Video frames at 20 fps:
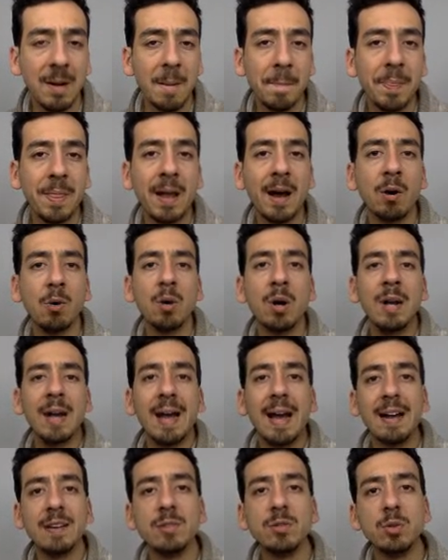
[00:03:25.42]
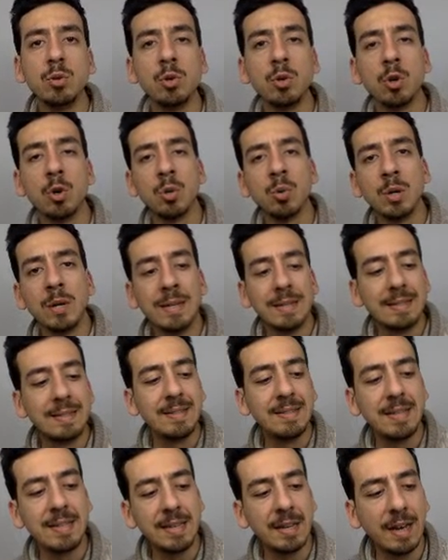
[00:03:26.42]
Now, as you know,
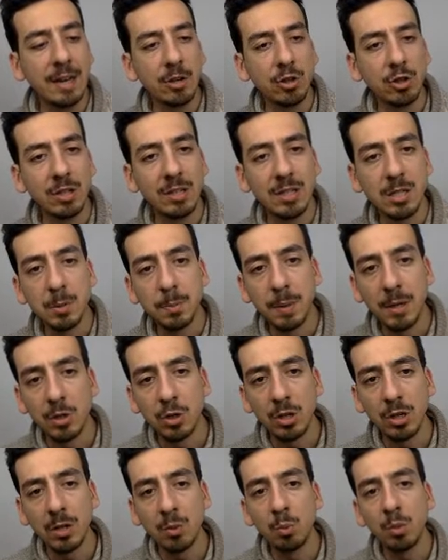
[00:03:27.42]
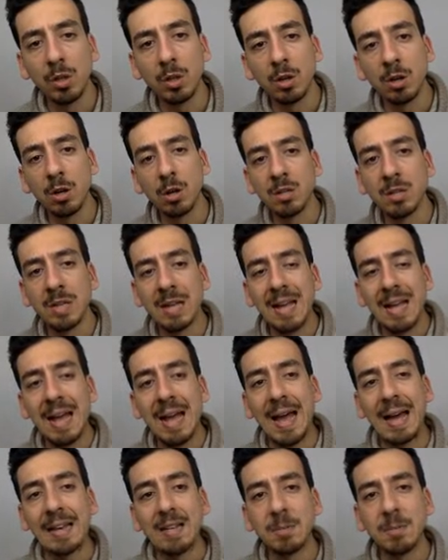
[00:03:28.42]
Zcash, and especially Wilcox,
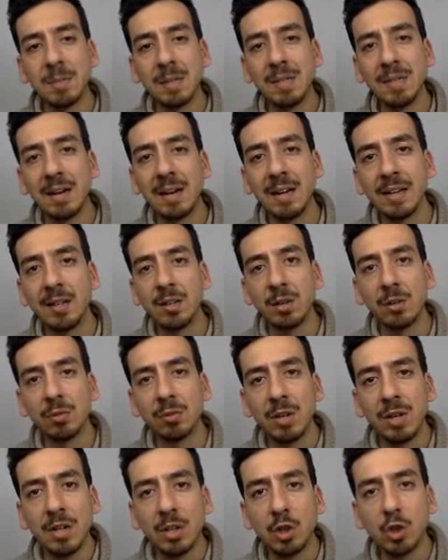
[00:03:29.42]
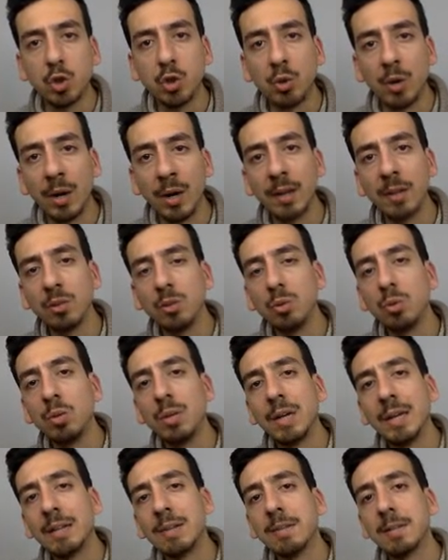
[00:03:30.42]
has been kind of trying to
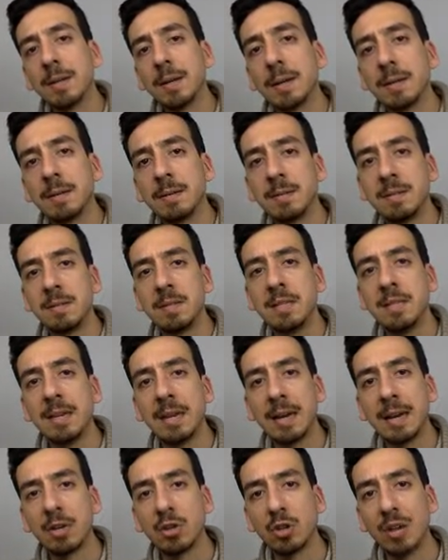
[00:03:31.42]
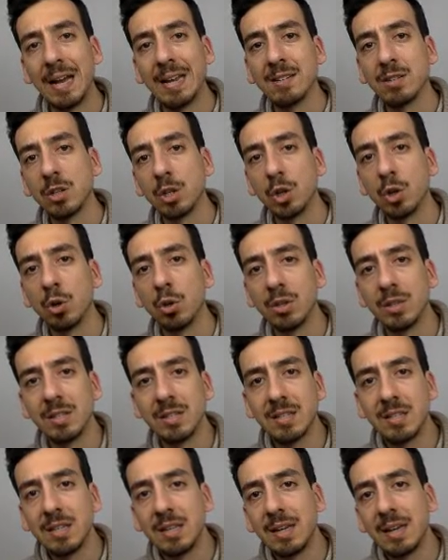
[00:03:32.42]
get Zcash as a
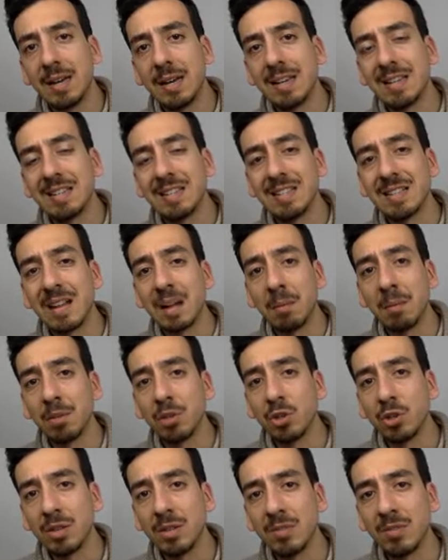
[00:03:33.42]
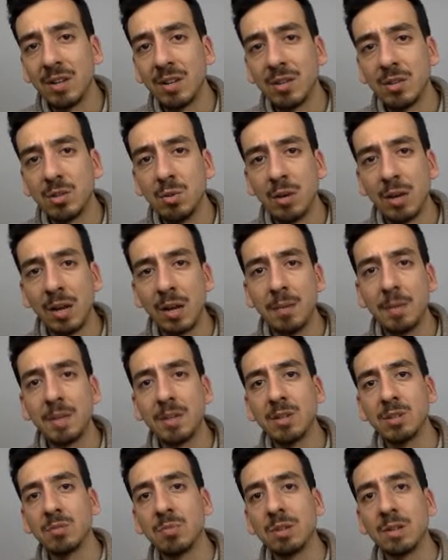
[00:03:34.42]
currency established in Venezuela,
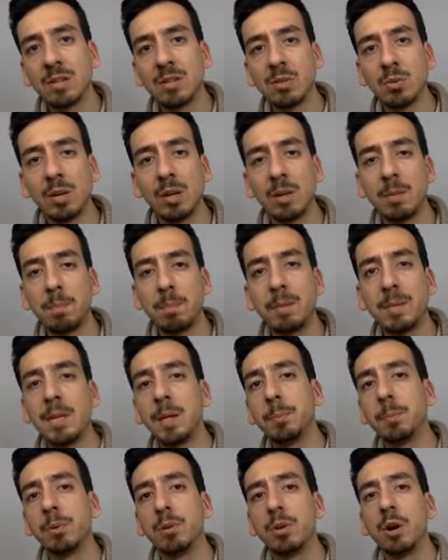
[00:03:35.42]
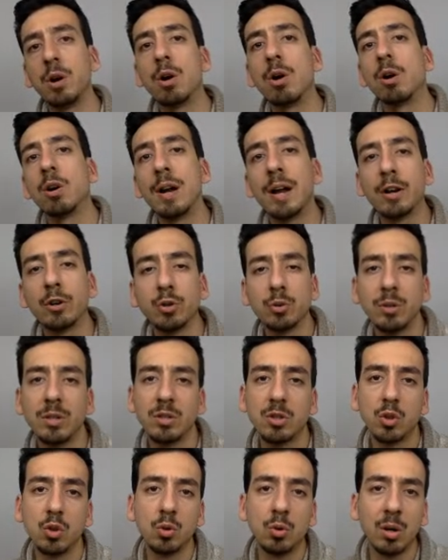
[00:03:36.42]
because Venezuelan people are actually
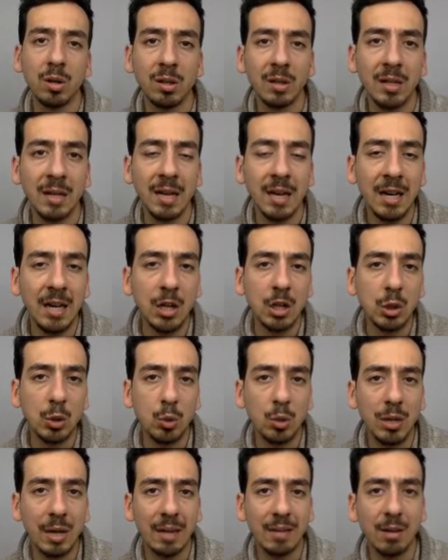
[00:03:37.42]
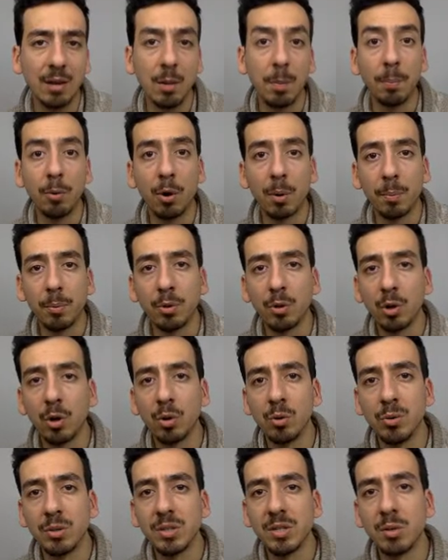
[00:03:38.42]
struggling to get a proper
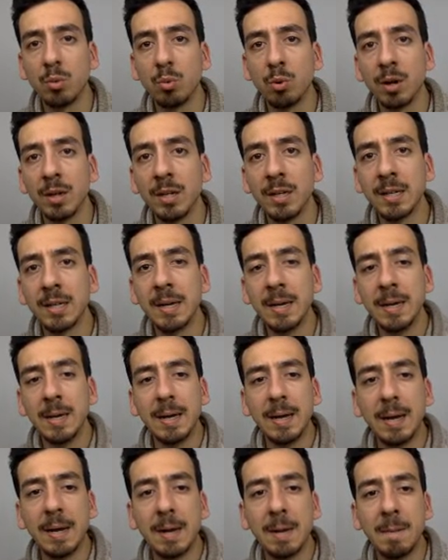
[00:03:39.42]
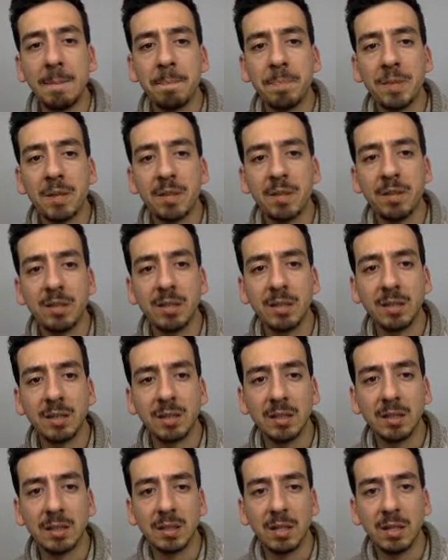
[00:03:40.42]
currency running.
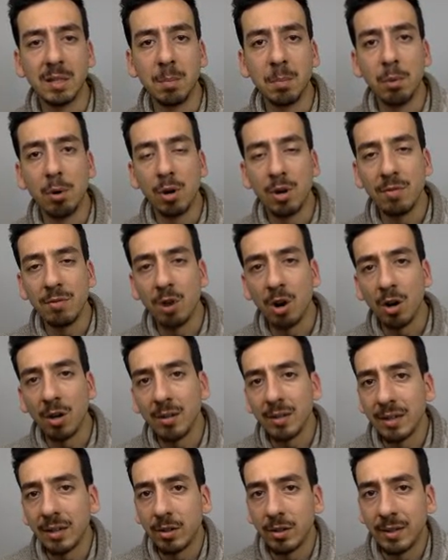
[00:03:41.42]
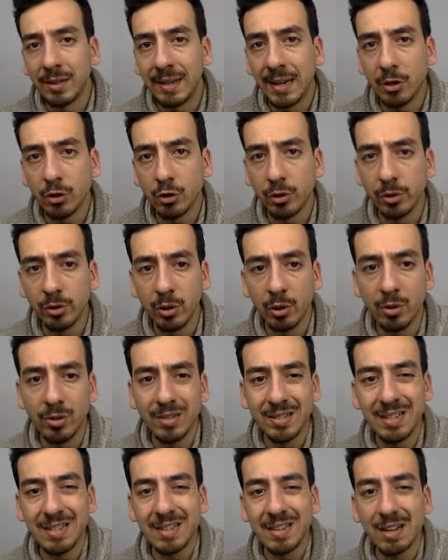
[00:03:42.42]
The Bolivar, their national
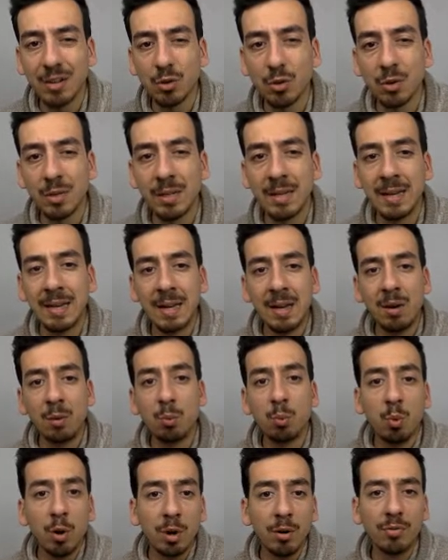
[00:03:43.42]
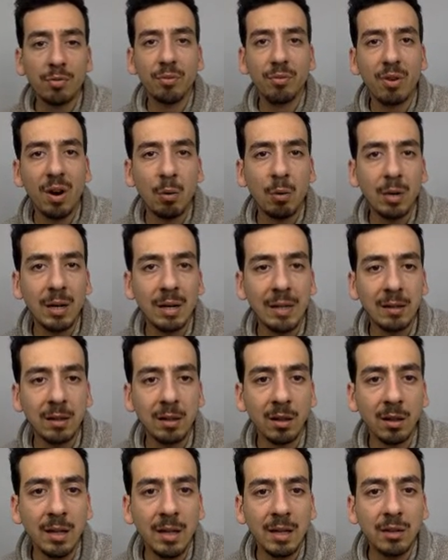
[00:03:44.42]
currency, is actually worth very
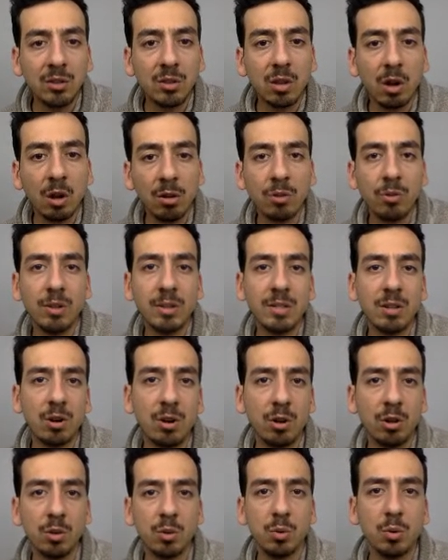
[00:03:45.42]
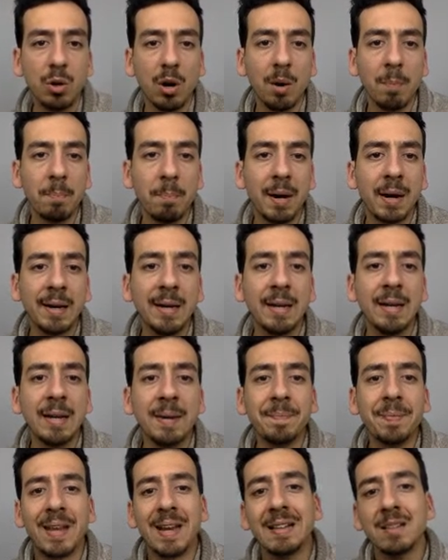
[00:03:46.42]
little. Dollar is hard to come by,
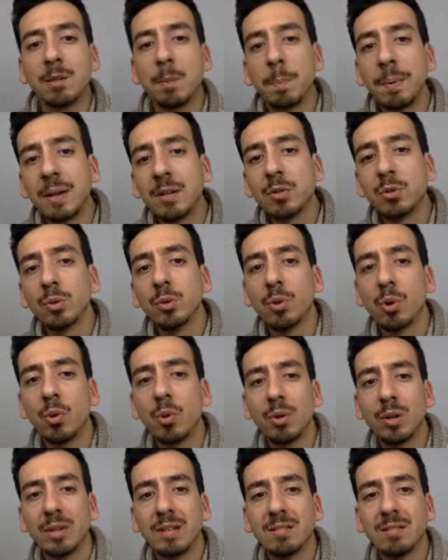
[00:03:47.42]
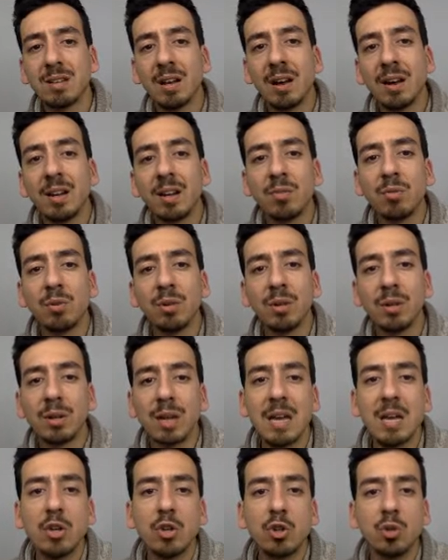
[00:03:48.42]
and the Petro token is kind of an
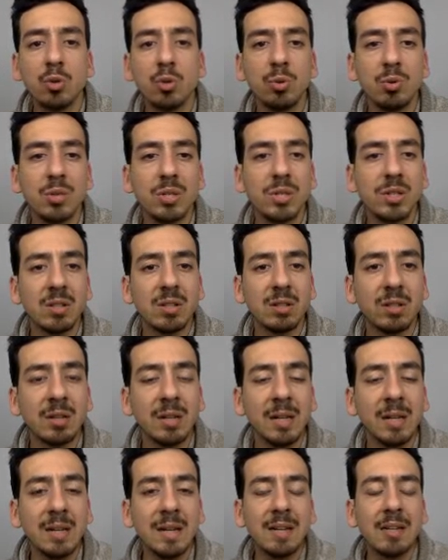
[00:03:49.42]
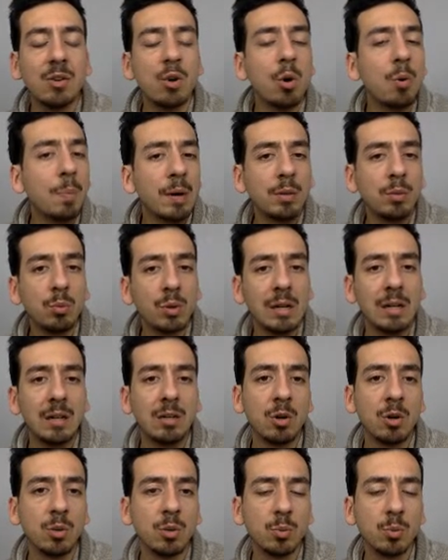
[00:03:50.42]
issue still. Nobody really
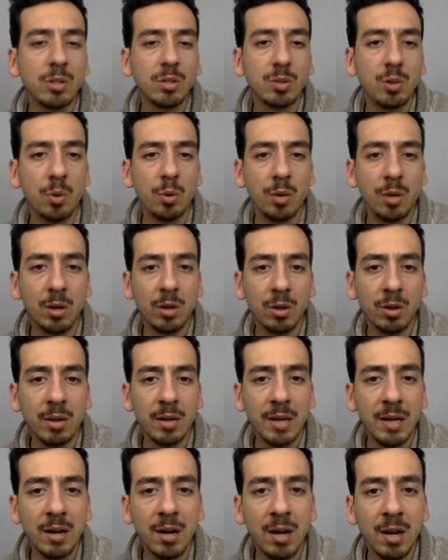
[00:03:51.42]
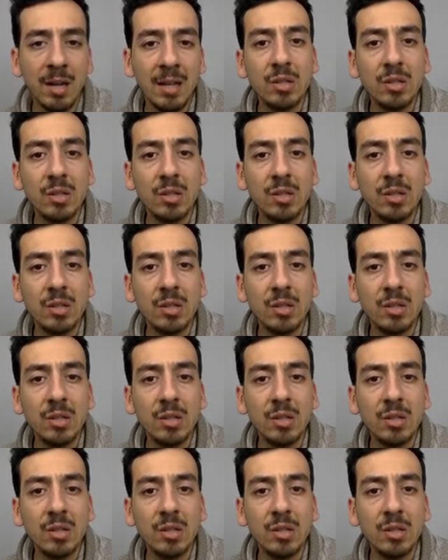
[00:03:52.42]
knows what's going on there.